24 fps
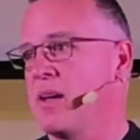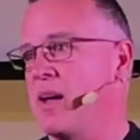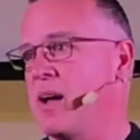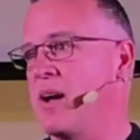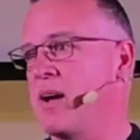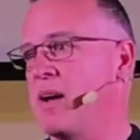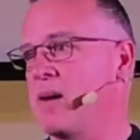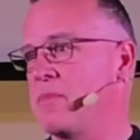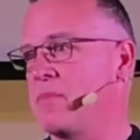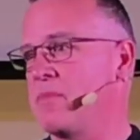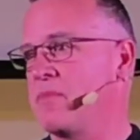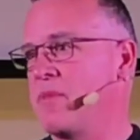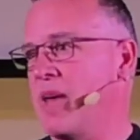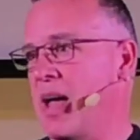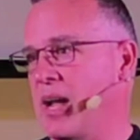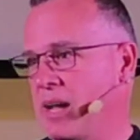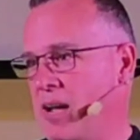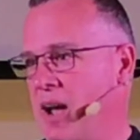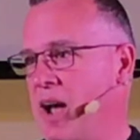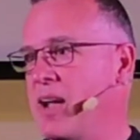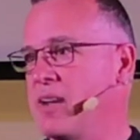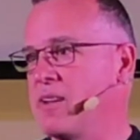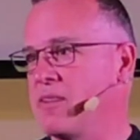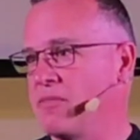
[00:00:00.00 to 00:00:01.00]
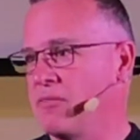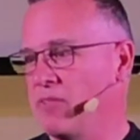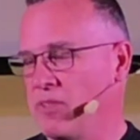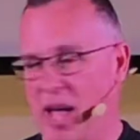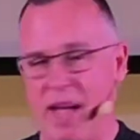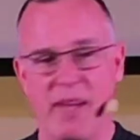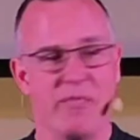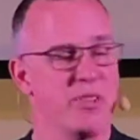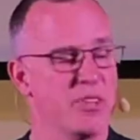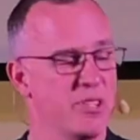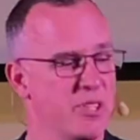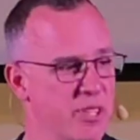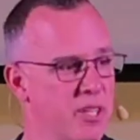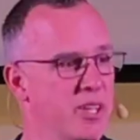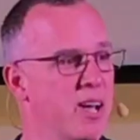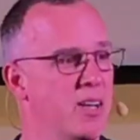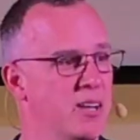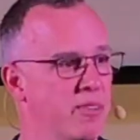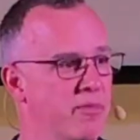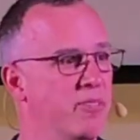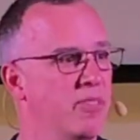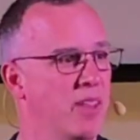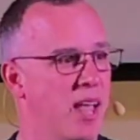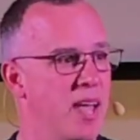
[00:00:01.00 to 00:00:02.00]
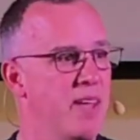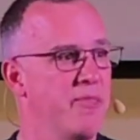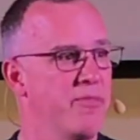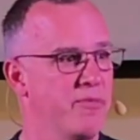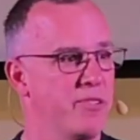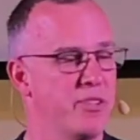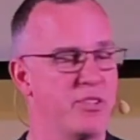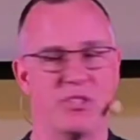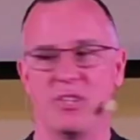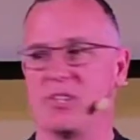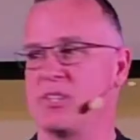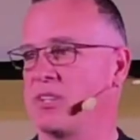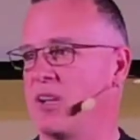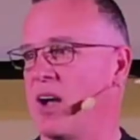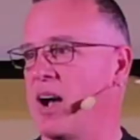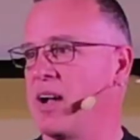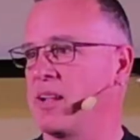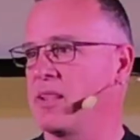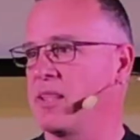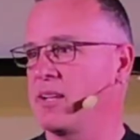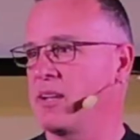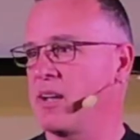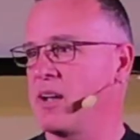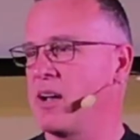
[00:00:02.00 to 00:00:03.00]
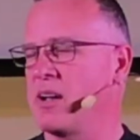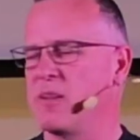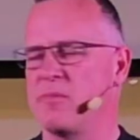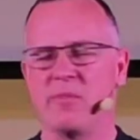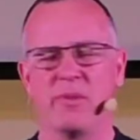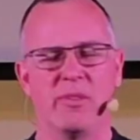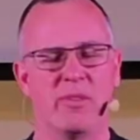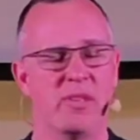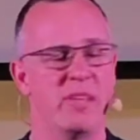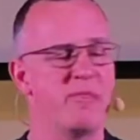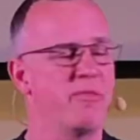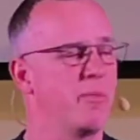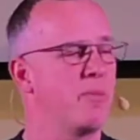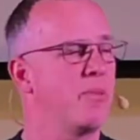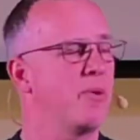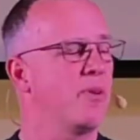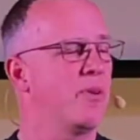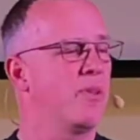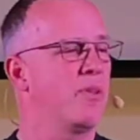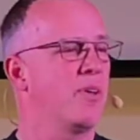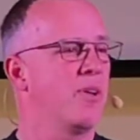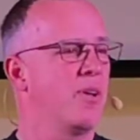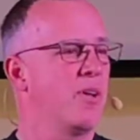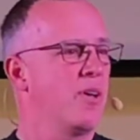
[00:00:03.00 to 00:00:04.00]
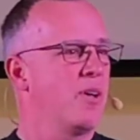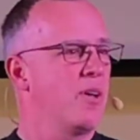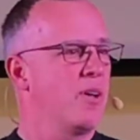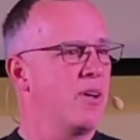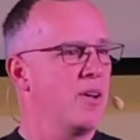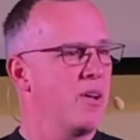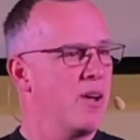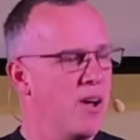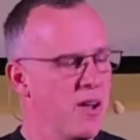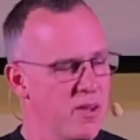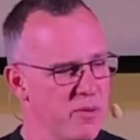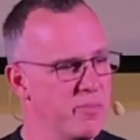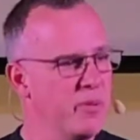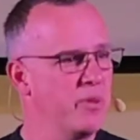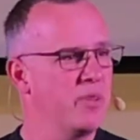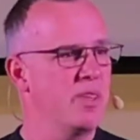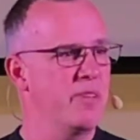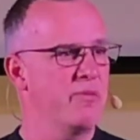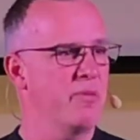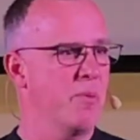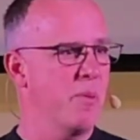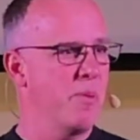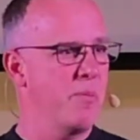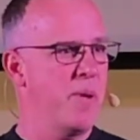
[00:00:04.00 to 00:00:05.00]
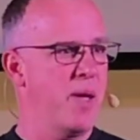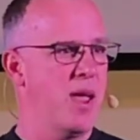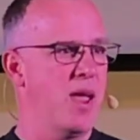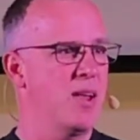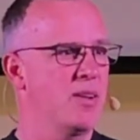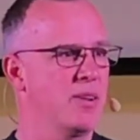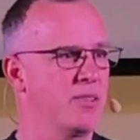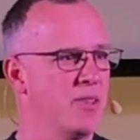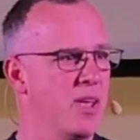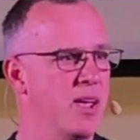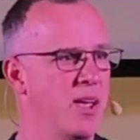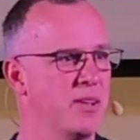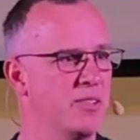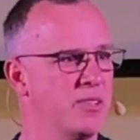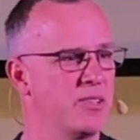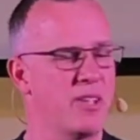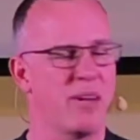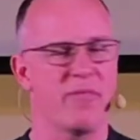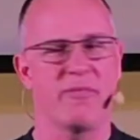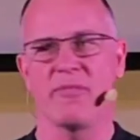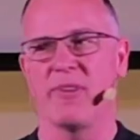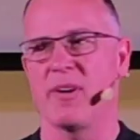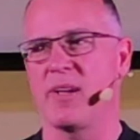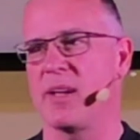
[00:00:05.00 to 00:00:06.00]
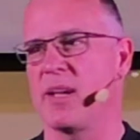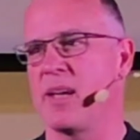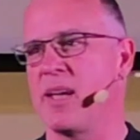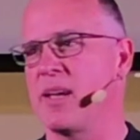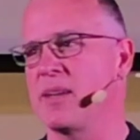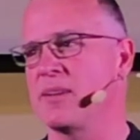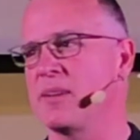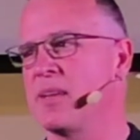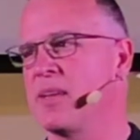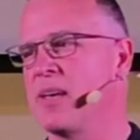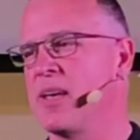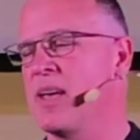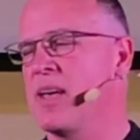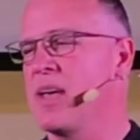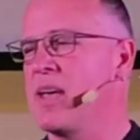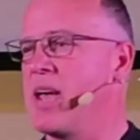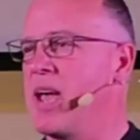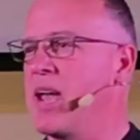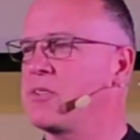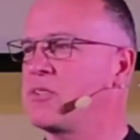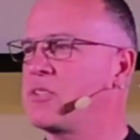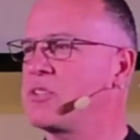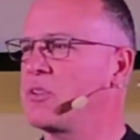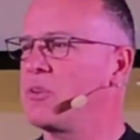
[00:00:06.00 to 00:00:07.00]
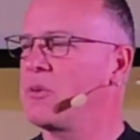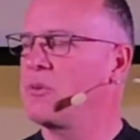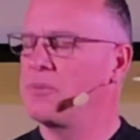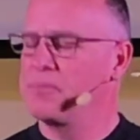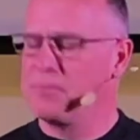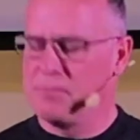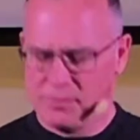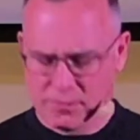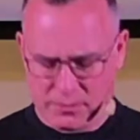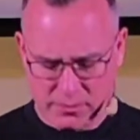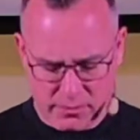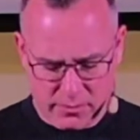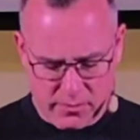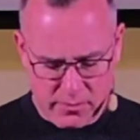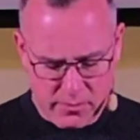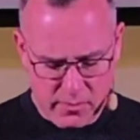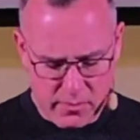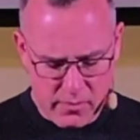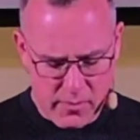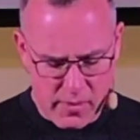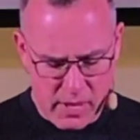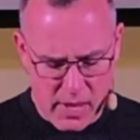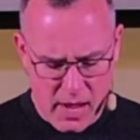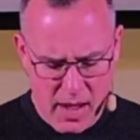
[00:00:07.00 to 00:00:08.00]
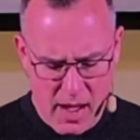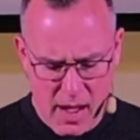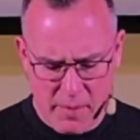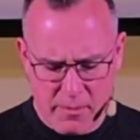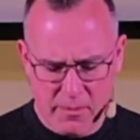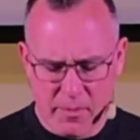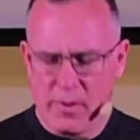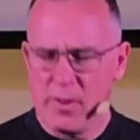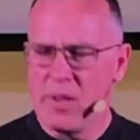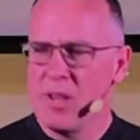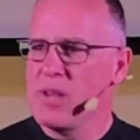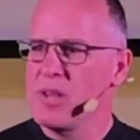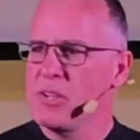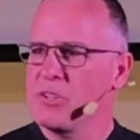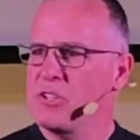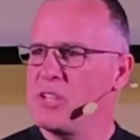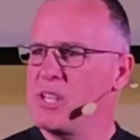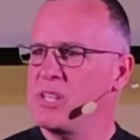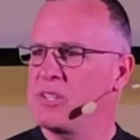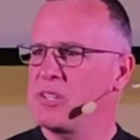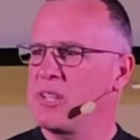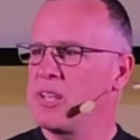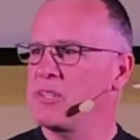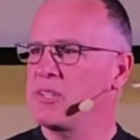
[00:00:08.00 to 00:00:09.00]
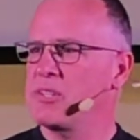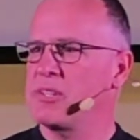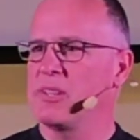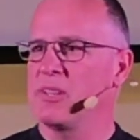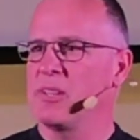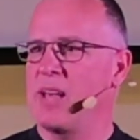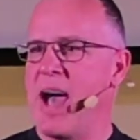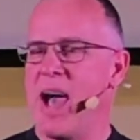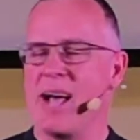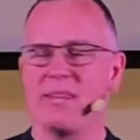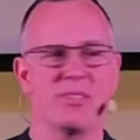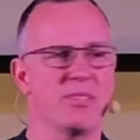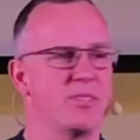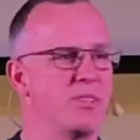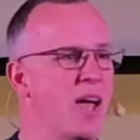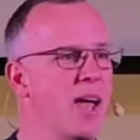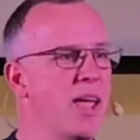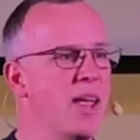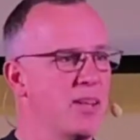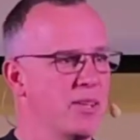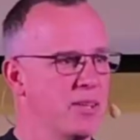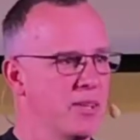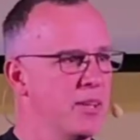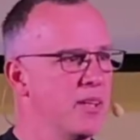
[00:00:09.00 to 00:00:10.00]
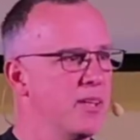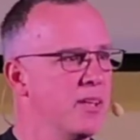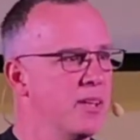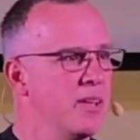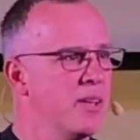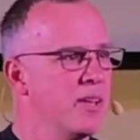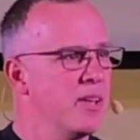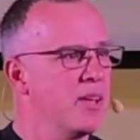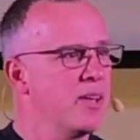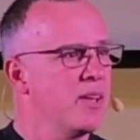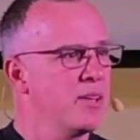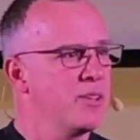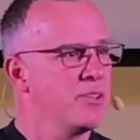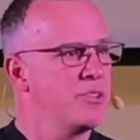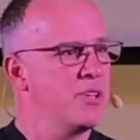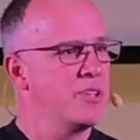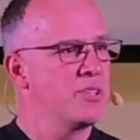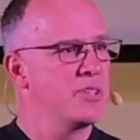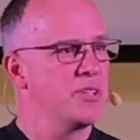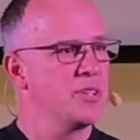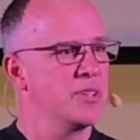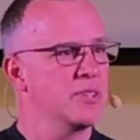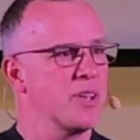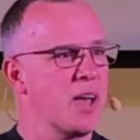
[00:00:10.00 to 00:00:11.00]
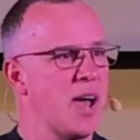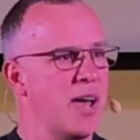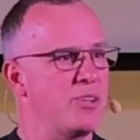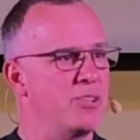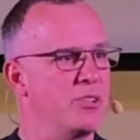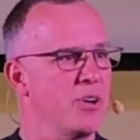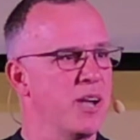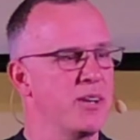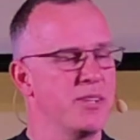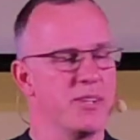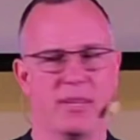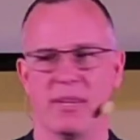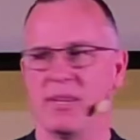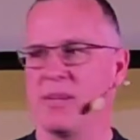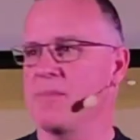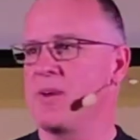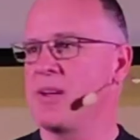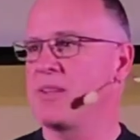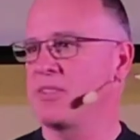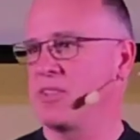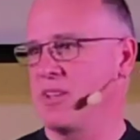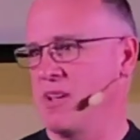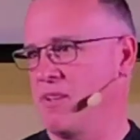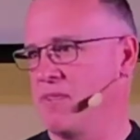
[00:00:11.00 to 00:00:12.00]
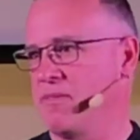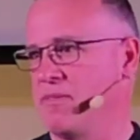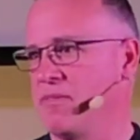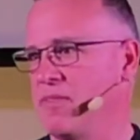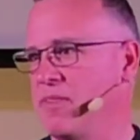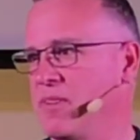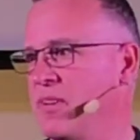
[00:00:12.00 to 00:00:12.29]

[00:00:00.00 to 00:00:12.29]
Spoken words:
That kind of life. This is the kind of life that she's got. Like unbelievable, unbelievable pain and suffering. And so she says, last night, she says, I tried to kill myself.